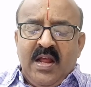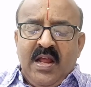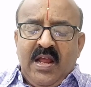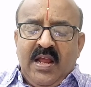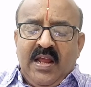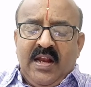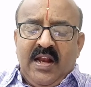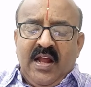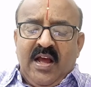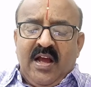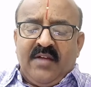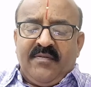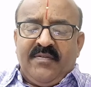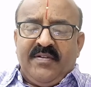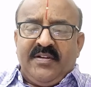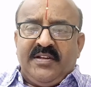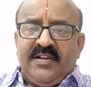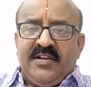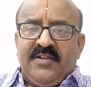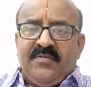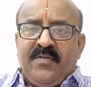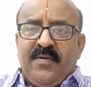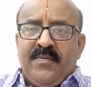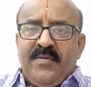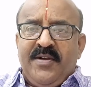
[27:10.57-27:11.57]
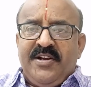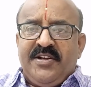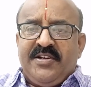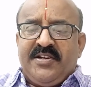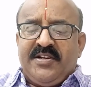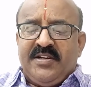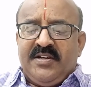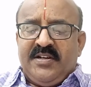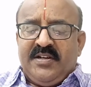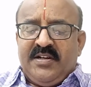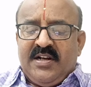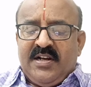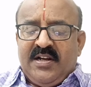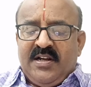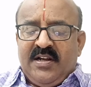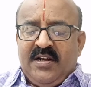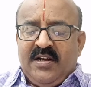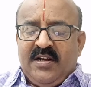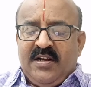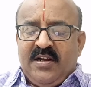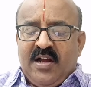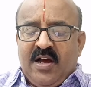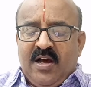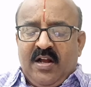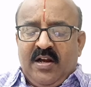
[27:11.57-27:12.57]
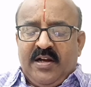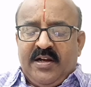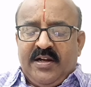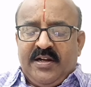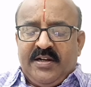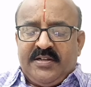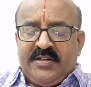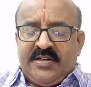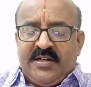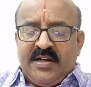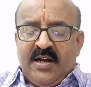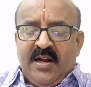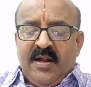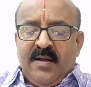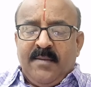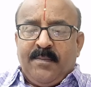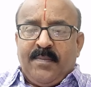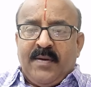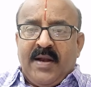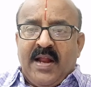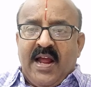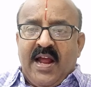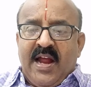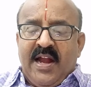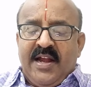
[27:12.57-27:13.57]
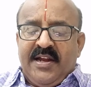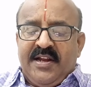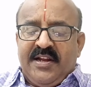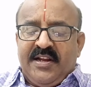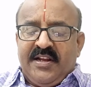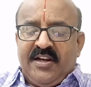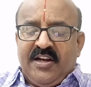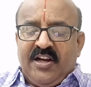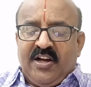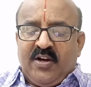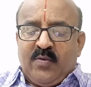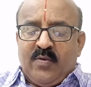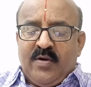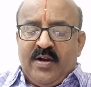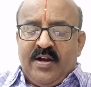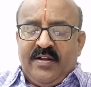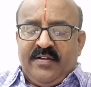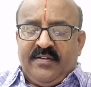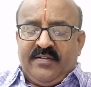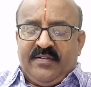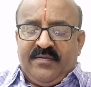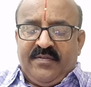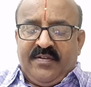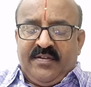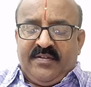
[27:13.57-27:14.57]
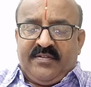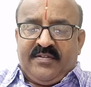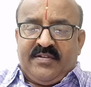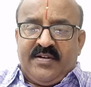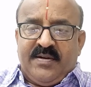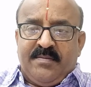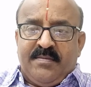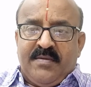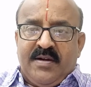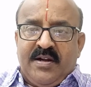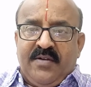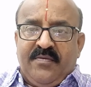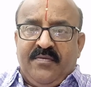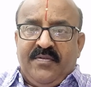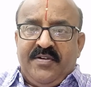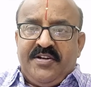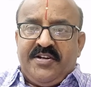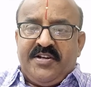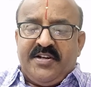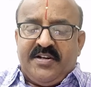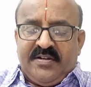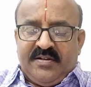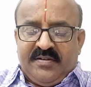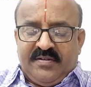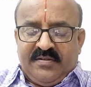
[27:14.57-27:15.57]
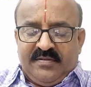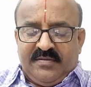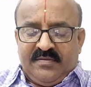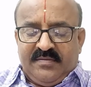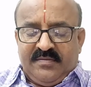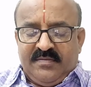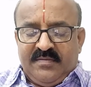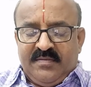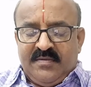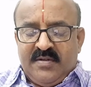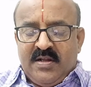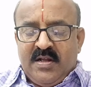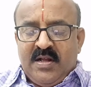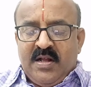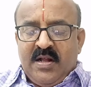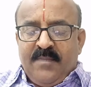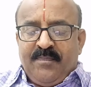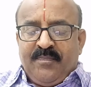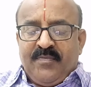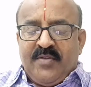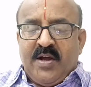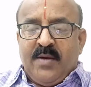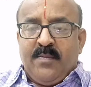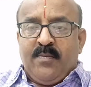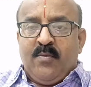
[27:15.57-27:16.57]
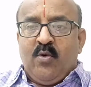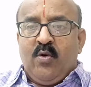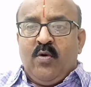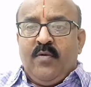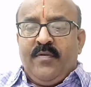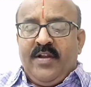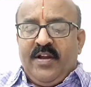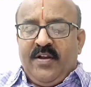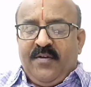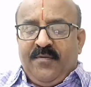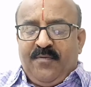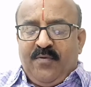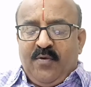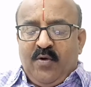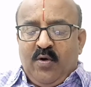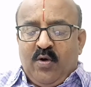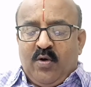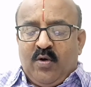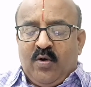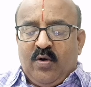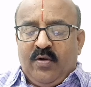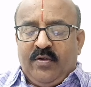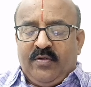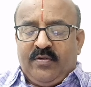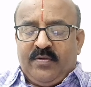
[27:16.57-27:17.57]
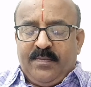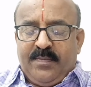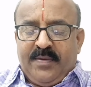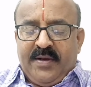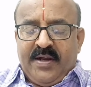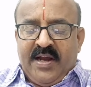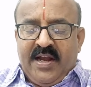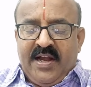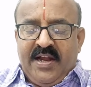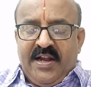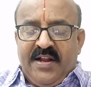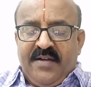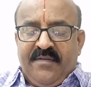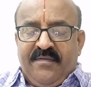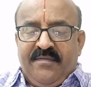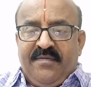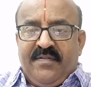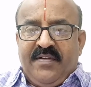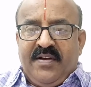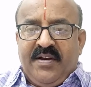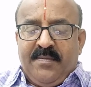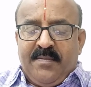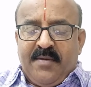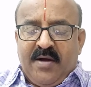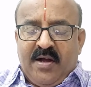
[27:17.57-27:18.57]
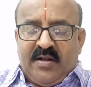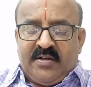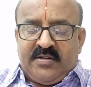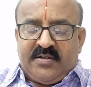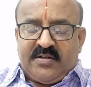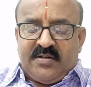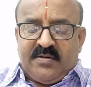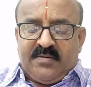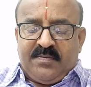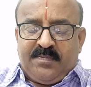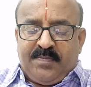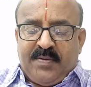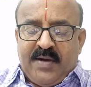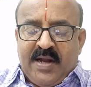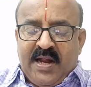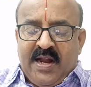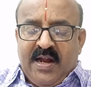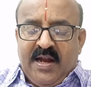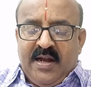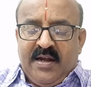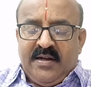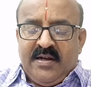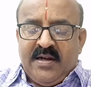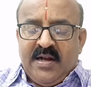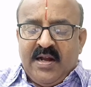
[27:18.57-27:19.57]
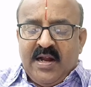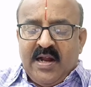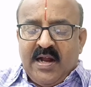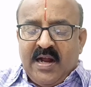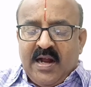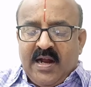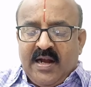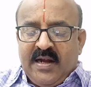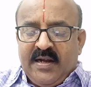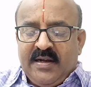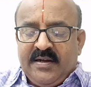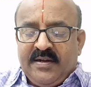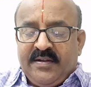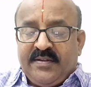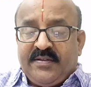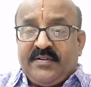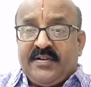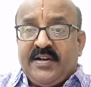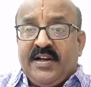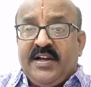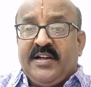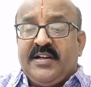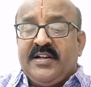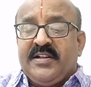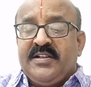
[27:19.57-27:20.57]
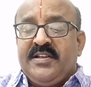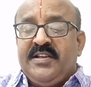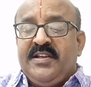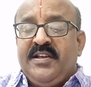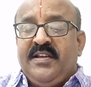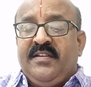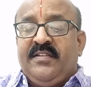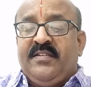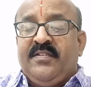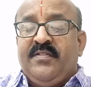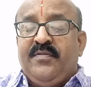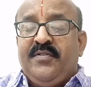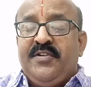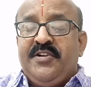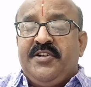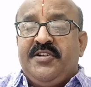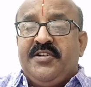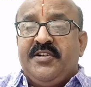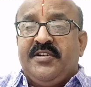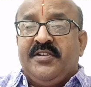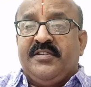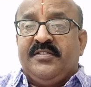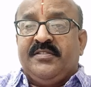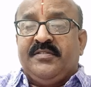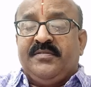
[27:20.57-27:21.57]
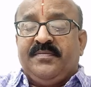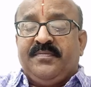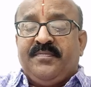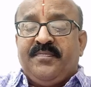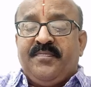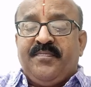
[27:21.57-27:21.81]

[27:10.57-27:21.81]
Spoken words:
Along with information and knowledge, planning requires wisdom and vision. The moving force behind every master plan and strategy is vision.